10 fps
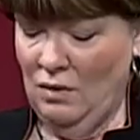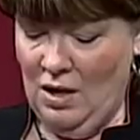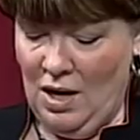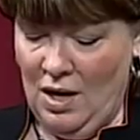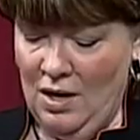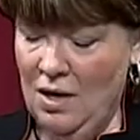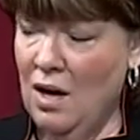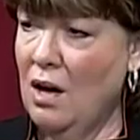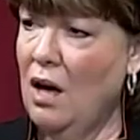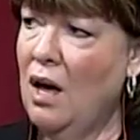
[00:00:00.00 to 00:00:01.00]
Okay.
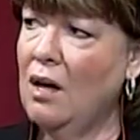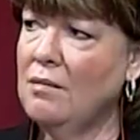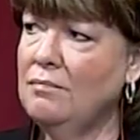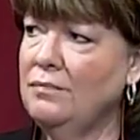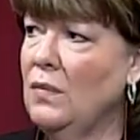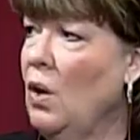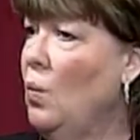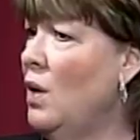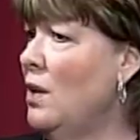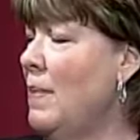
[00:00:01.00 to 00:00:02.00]

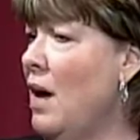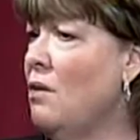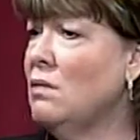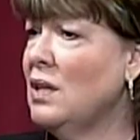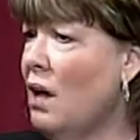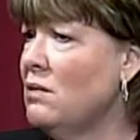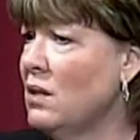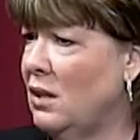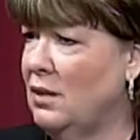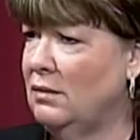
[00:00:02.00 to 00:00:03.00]
What about
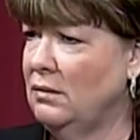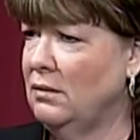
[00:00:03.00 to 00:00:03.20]
counseling?